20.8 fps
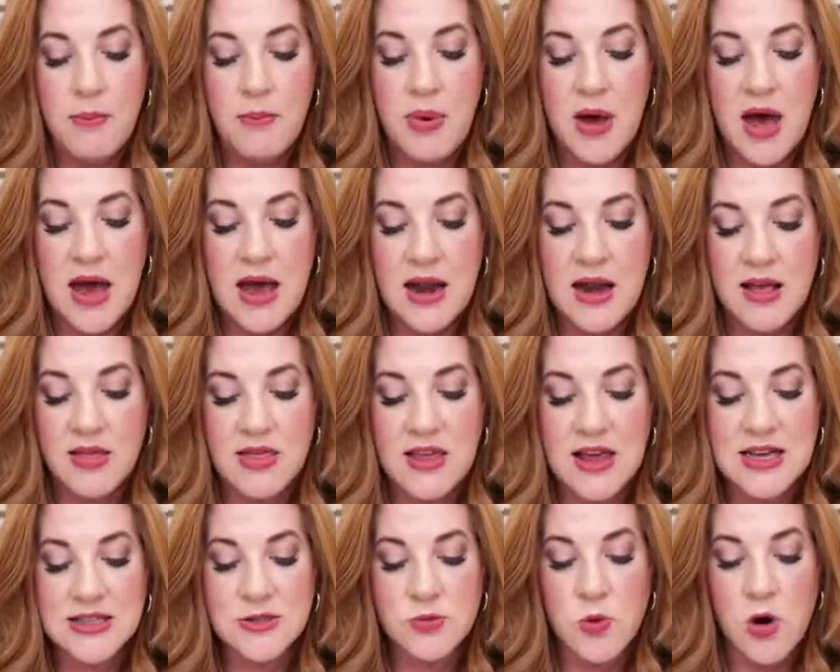but
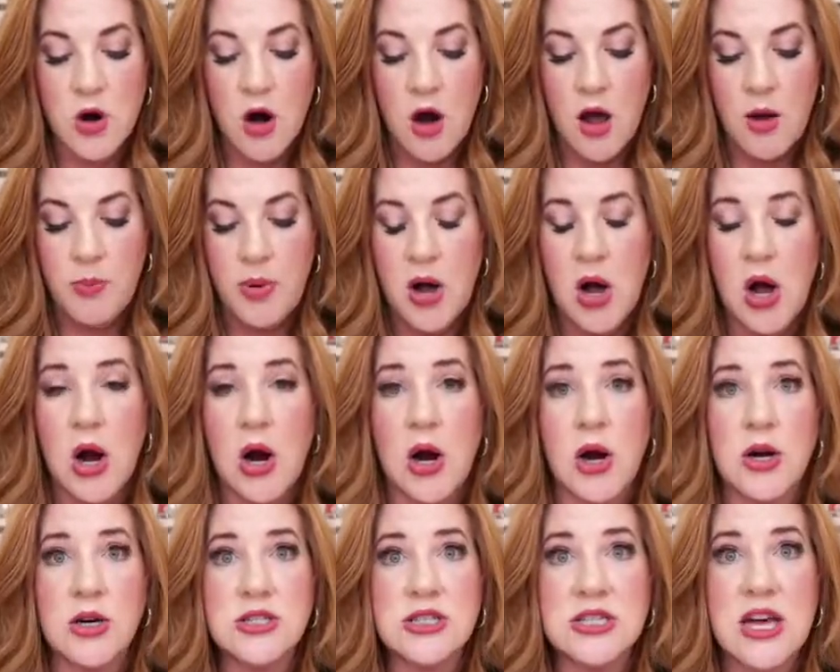these were a
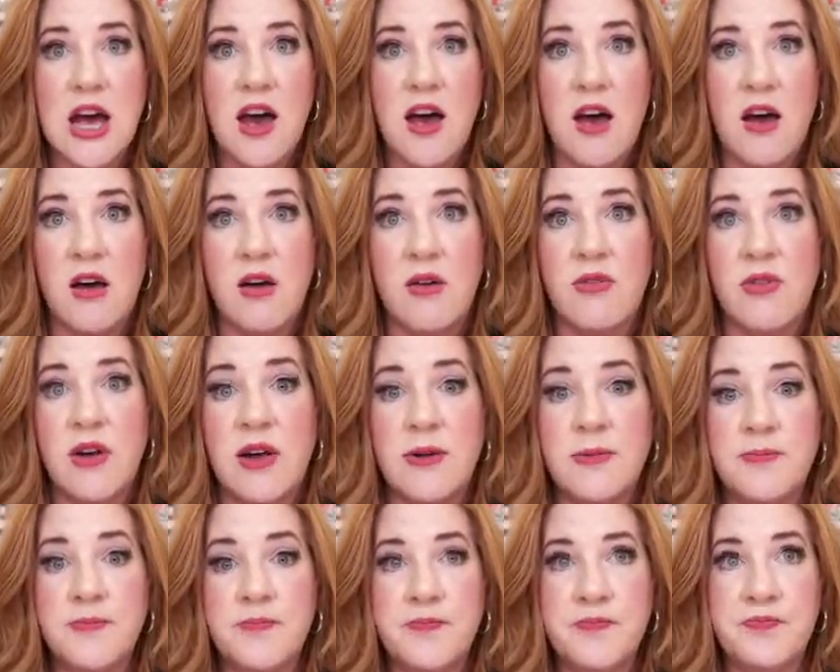part of
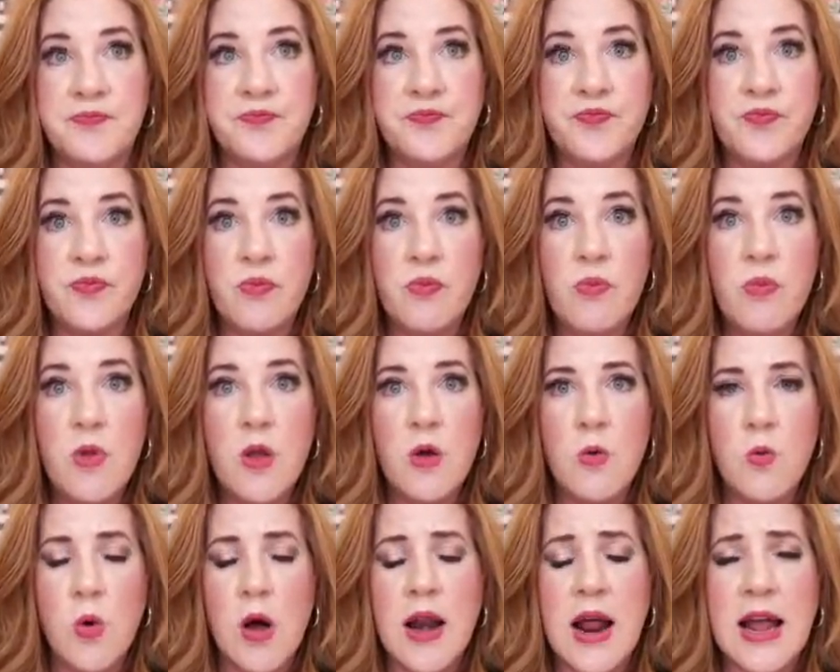
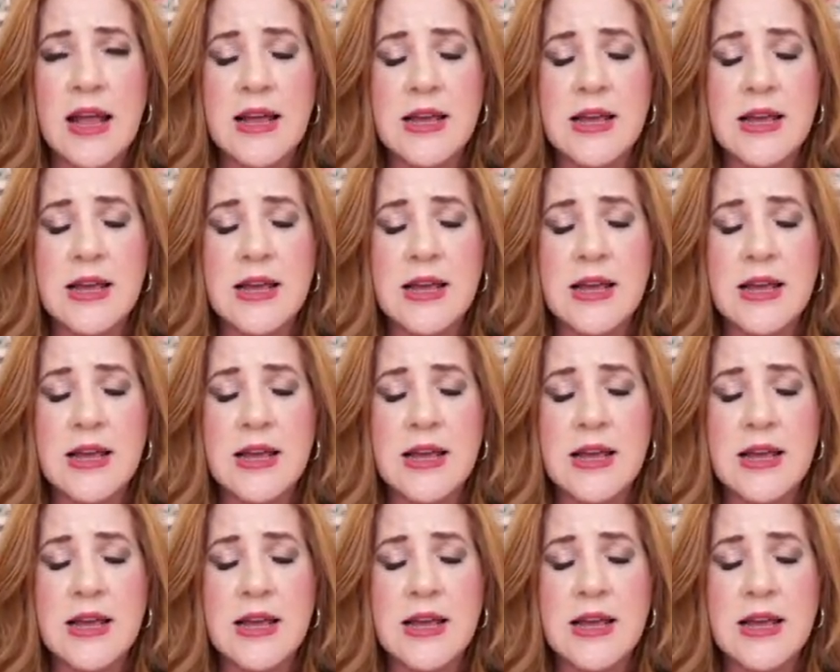what I